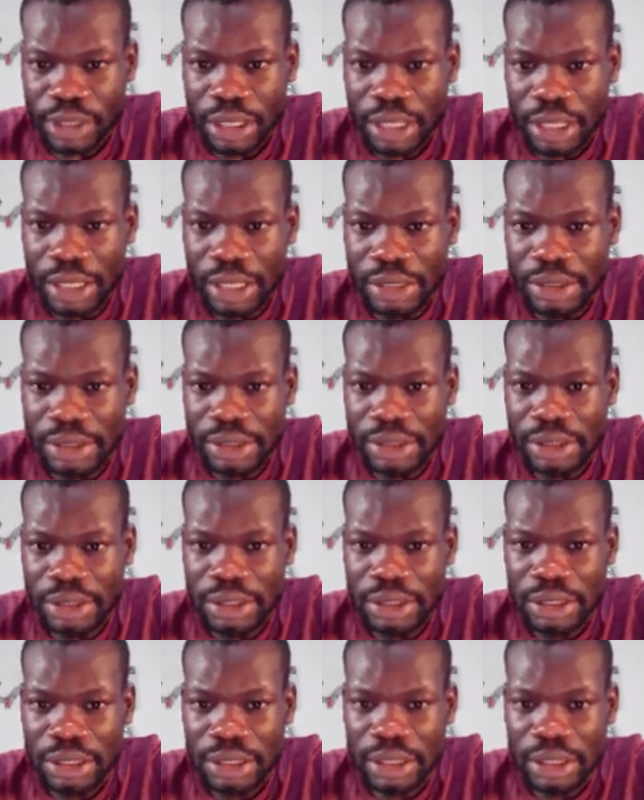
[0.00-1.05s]
as
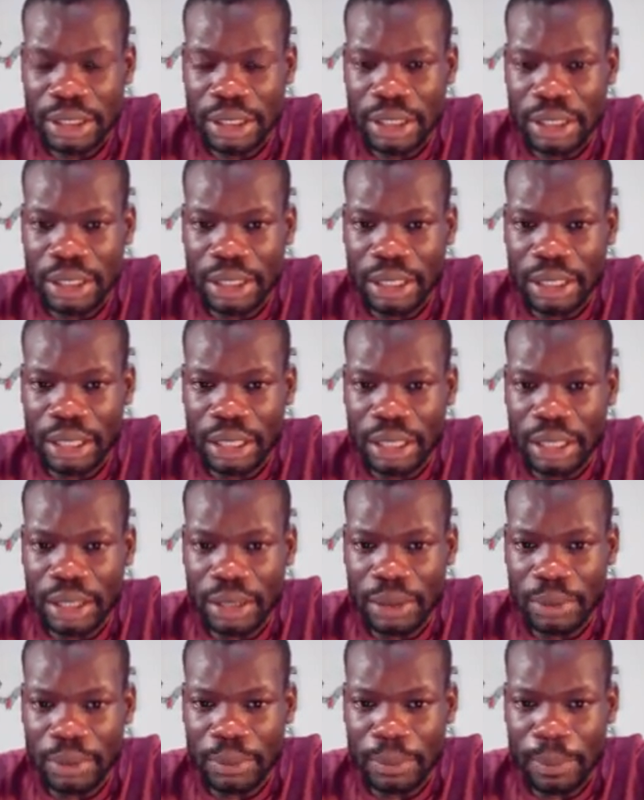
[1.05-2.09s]

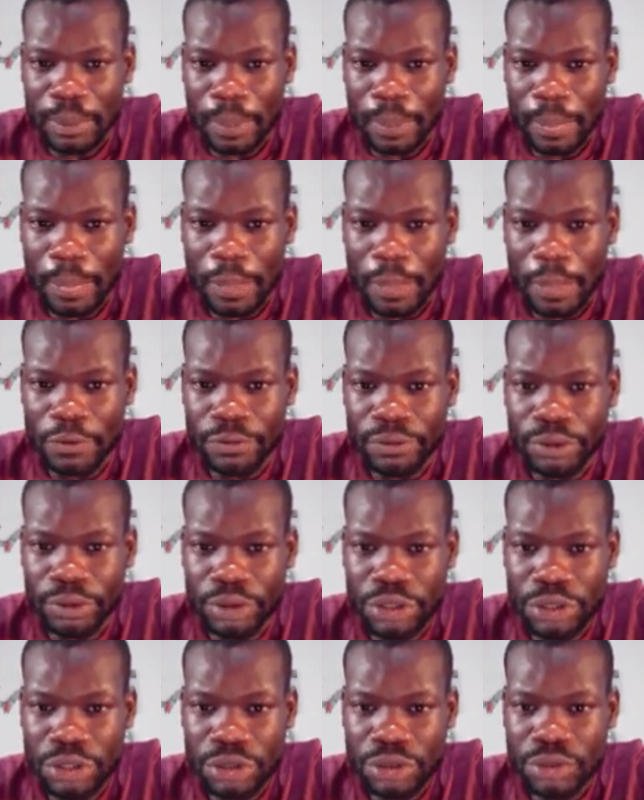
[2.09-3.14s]
a
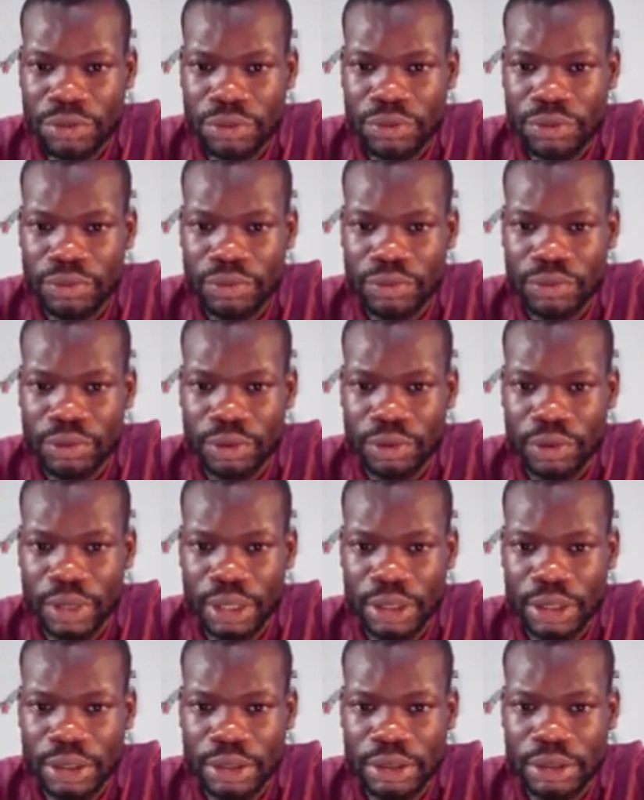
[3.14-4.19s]
future, all
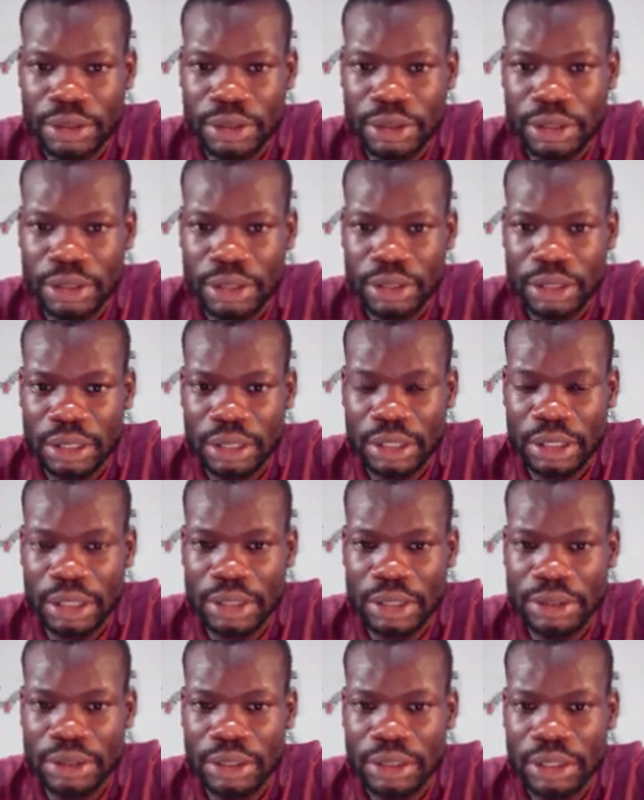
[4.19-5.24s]
right, and
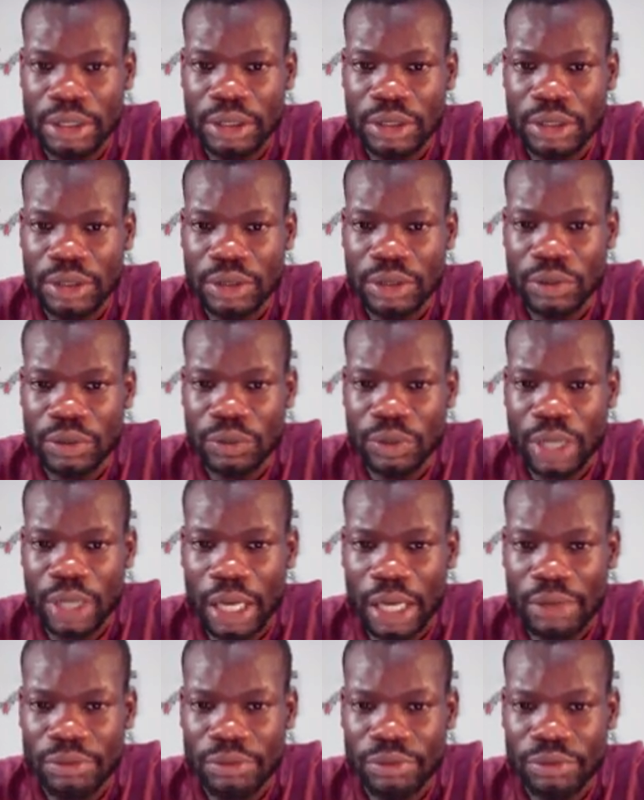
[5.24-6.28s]
then we
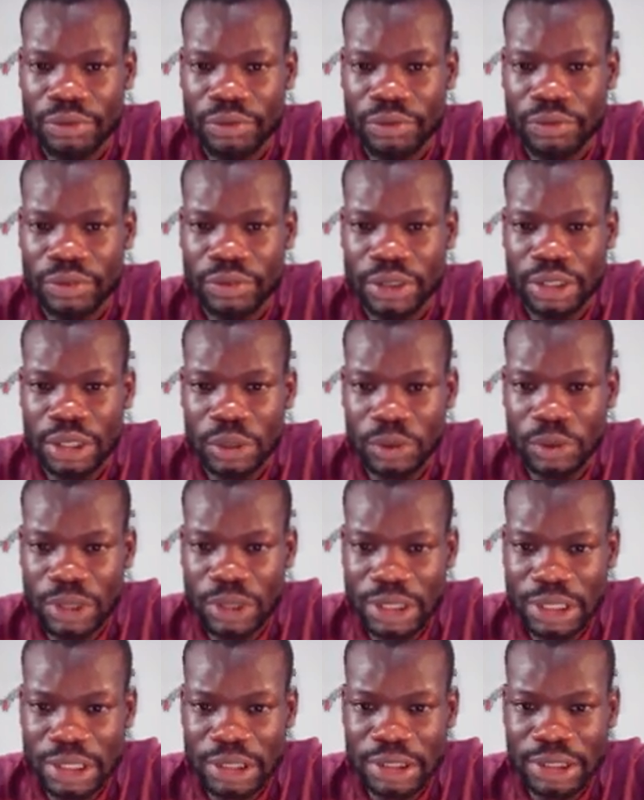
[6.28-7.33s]
have
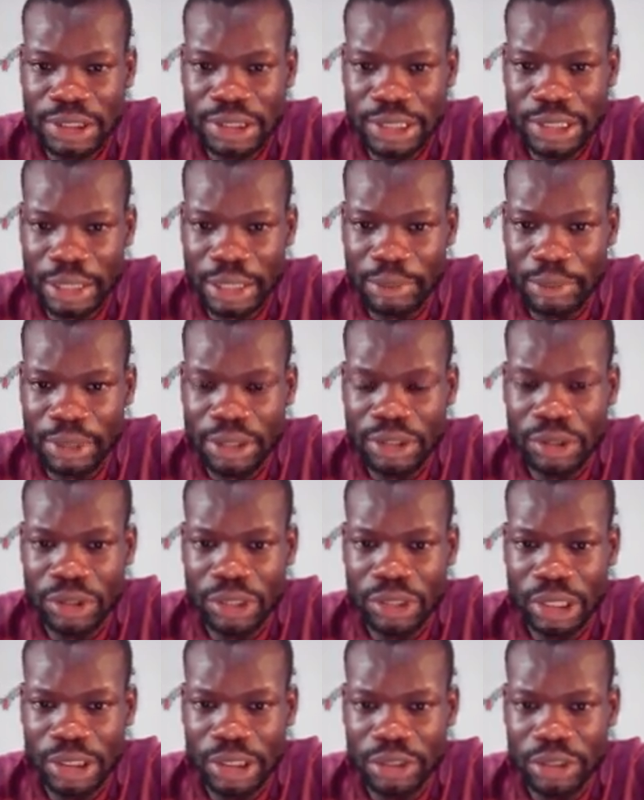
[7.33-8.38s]
news sentiments
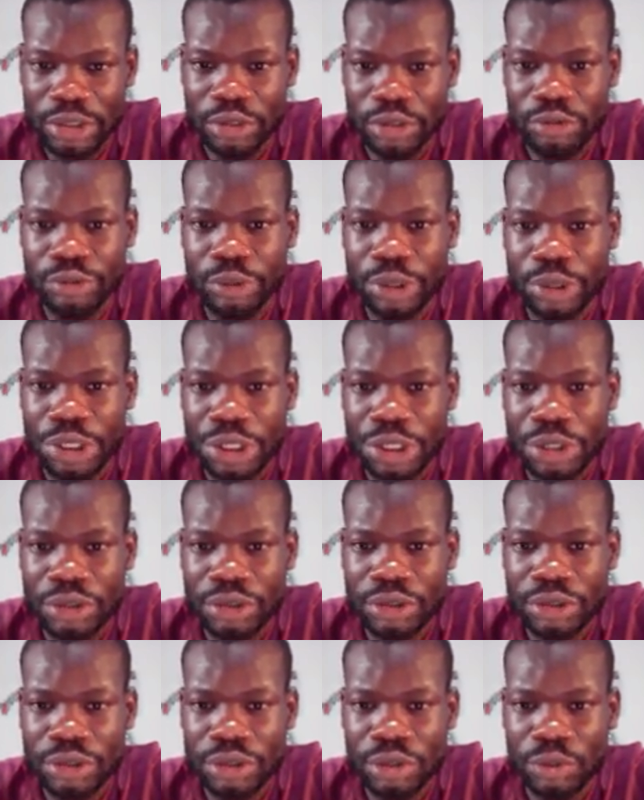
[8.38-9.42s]
also as another feature.
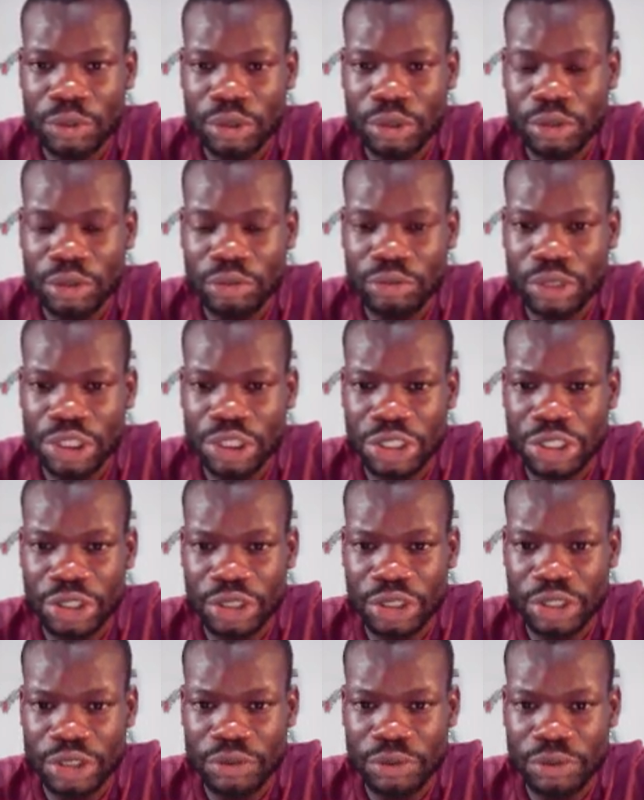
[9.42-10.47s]
So we're going to engineer
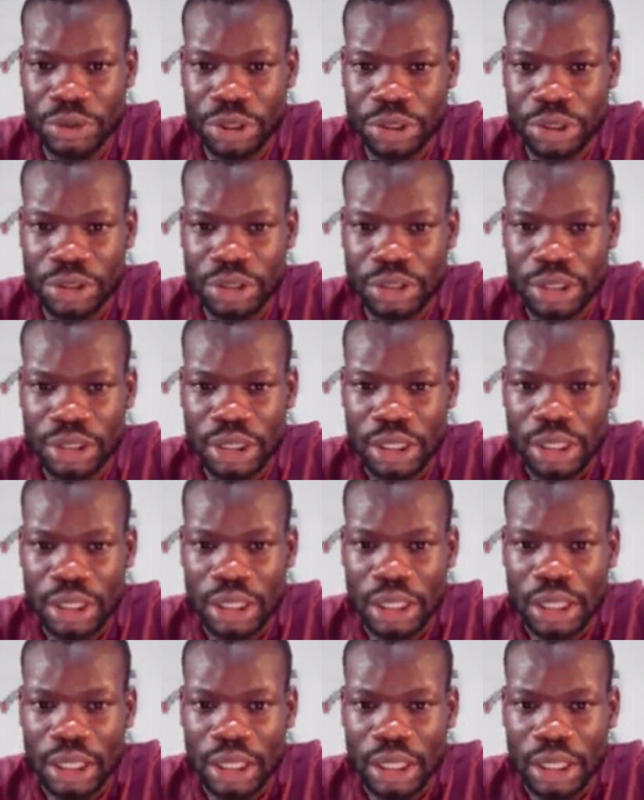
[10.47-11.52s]
these features,
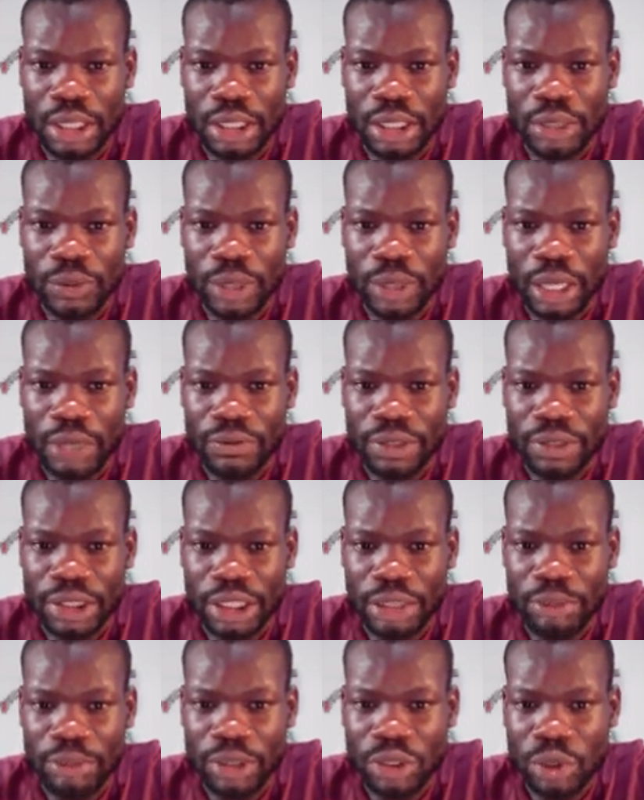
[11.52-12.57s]
and then we have a
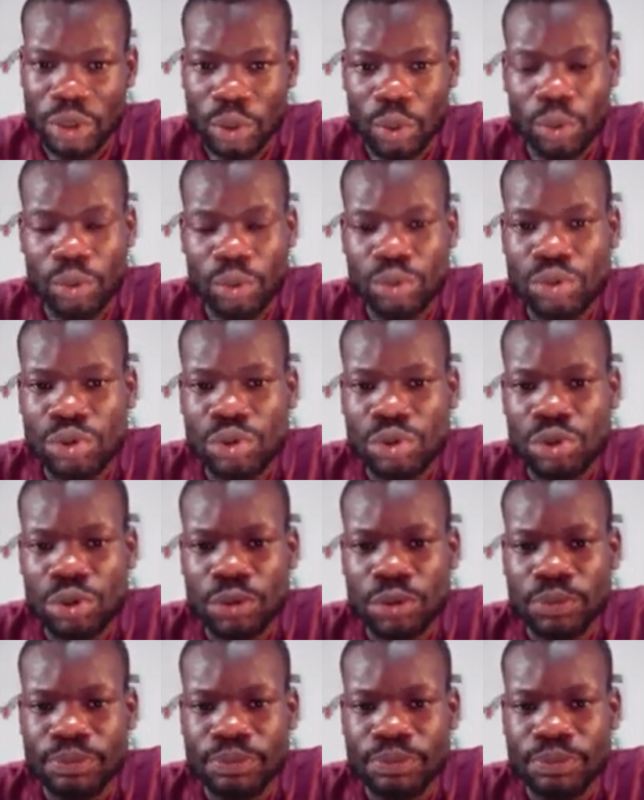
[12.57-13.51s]
sentiment scores,